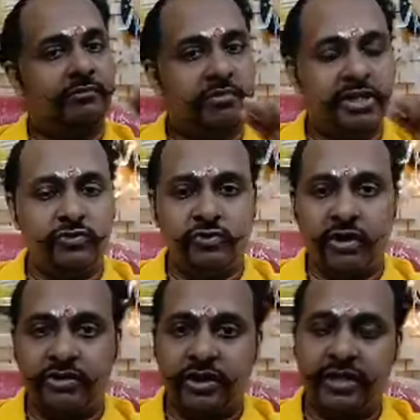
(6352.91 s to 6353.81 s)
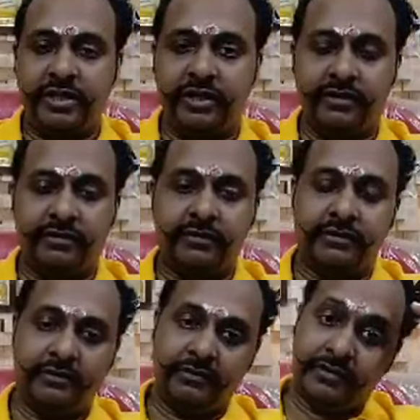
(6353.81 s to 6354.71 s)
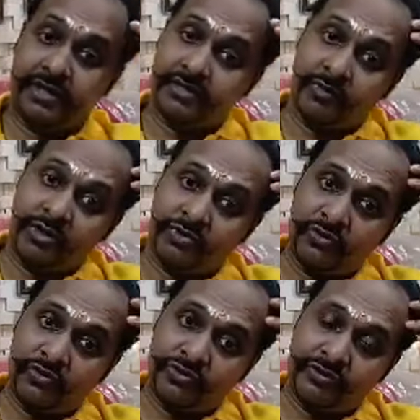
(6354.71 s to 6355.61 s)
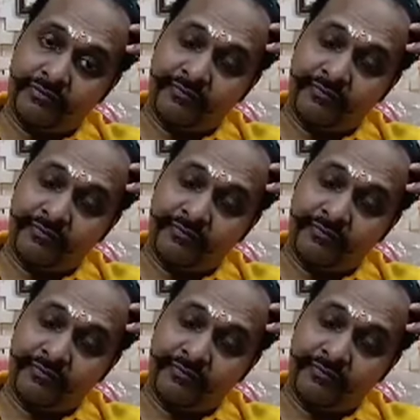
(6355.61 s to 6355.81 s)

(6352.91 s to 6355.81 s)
please do not join there. That's the only solution.